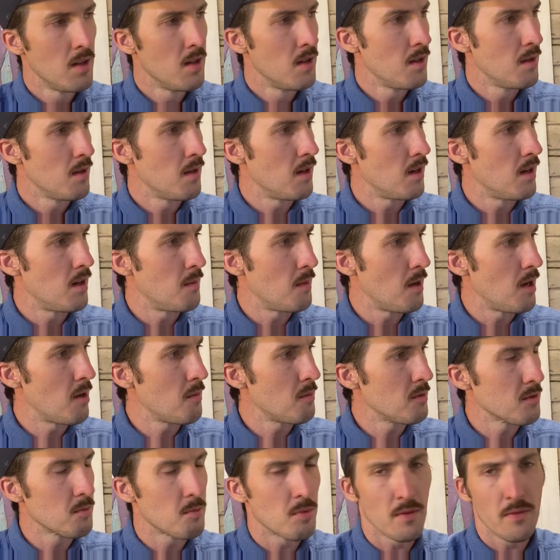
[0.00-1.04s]
Um, I
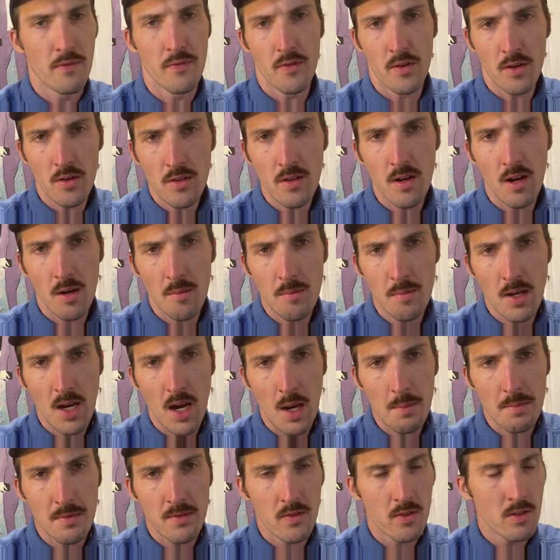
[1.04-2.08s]
almost prefer the
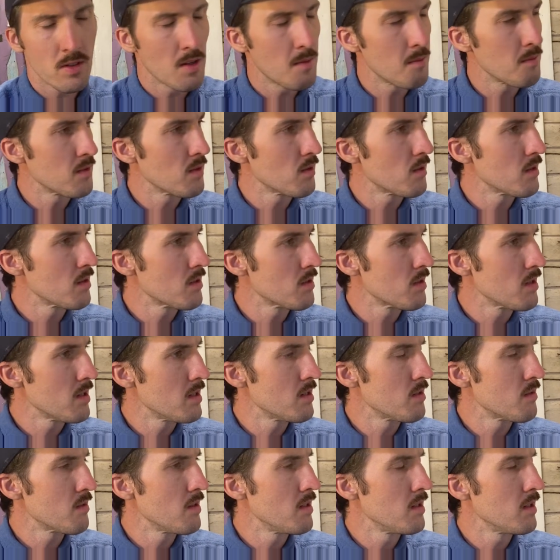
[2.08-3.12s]
hubcaps for some sort of
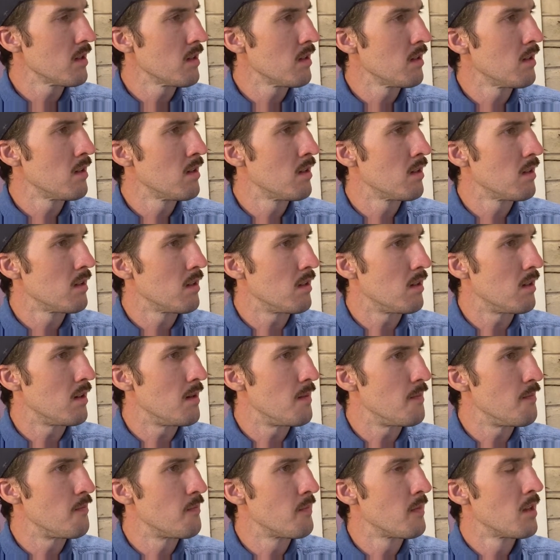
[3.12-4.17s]
strange reason, um,